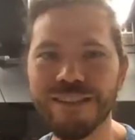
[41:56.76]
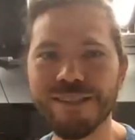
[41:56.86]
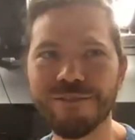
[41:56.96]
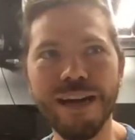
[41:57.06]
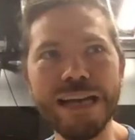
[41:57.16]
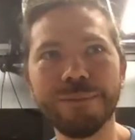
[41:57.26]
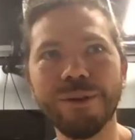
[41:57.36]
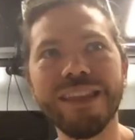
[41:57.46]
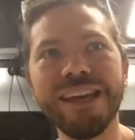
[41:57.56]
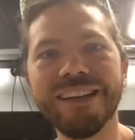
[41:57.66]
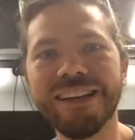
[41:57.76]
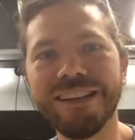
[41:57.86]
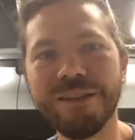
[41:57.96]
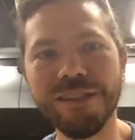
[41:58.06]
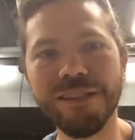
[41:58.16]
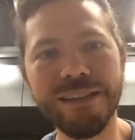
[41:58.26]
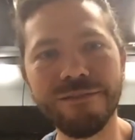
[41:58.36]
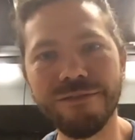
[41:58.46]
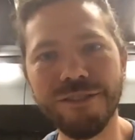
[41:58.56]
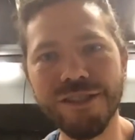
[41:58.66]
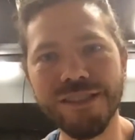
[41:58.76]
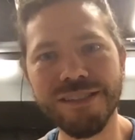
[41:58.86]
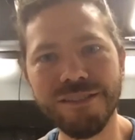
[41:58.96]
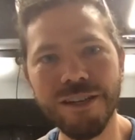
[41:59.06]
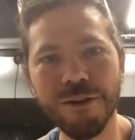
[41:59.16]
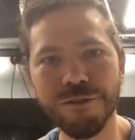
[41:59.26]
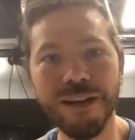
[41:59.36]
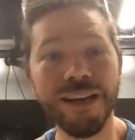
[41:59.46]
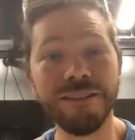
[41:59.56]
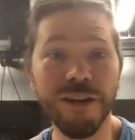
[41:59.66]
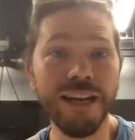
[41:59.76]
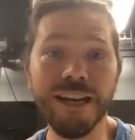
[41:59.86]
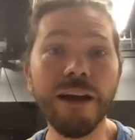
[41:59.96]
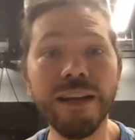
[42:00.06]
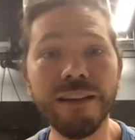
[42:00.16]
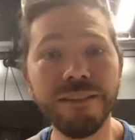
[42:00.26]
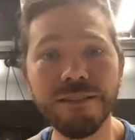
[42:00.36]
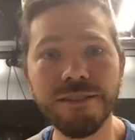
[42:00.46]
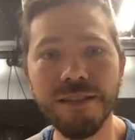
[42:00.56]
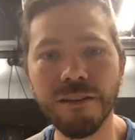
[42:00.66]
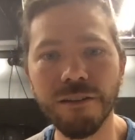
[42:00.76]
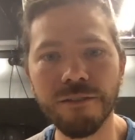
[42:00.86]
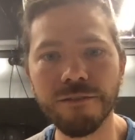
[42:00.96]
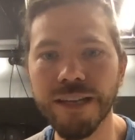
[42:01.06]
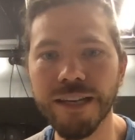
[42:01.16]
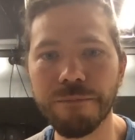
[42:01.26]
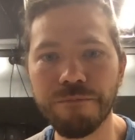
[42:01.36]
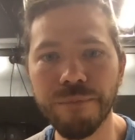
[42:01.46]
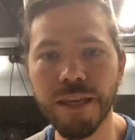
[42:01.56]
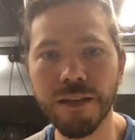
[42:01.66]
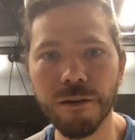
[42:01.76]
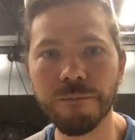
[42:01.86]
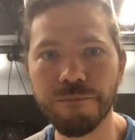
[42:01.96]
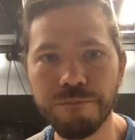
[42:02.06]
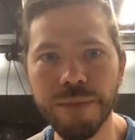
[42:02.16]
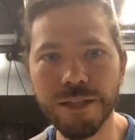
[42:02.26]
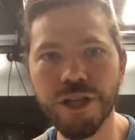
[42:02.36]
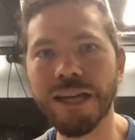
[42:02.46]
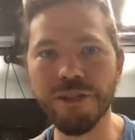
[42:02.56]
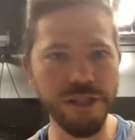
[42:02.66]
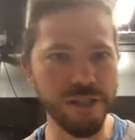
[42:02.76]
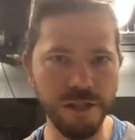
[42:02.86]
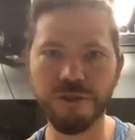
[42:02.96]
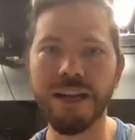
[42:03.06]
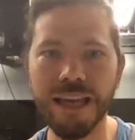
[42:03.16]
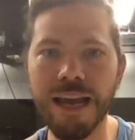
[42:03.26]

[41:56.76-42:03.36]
it's a viable thing, I usually have just you know tried tried it out and done a lot of like you know big changes to try to get